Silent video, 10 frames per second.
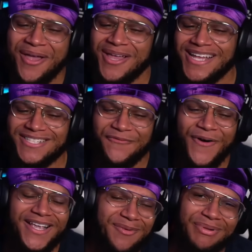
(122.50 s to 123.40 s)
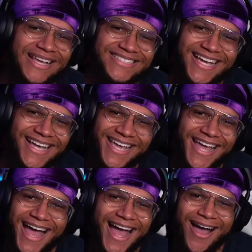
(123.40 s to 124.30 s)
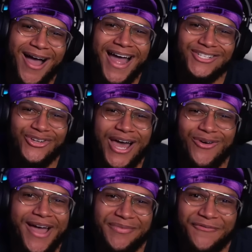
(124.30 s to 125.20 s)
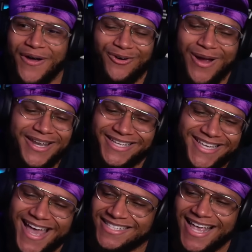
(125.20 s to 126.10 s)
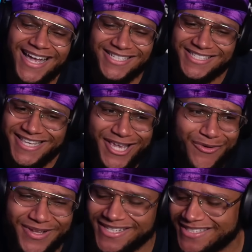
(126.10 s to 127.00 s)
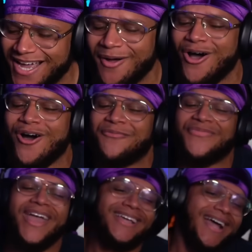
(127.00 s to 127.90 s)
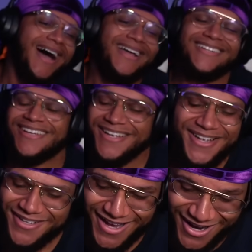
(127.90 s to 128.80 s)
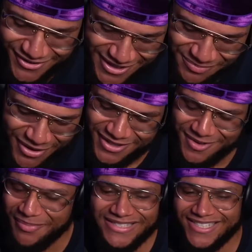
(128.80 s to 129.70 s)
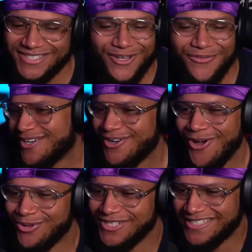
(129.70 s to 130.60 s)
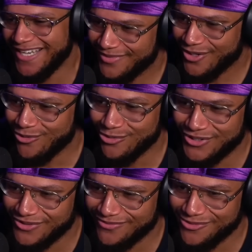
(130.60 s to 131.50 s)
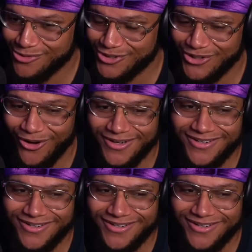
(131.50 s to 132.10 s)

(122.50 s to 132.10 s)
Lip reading: It's a fucking blessing. I can't, I don't have to fuck around and guess. I can just hear it this time. Oh, thank God. All right, that's probably like the best thing so far. Holy shit. Usok.